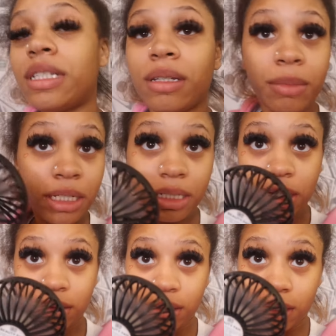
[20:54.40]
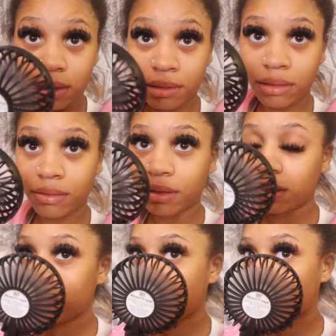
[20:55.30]
to me, it's outside on the
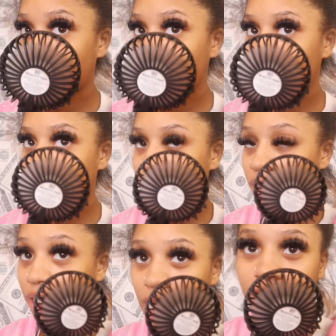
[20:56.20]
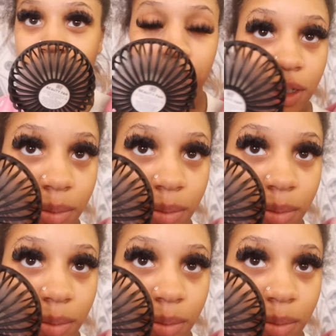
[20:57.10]
hall, y'all, and I just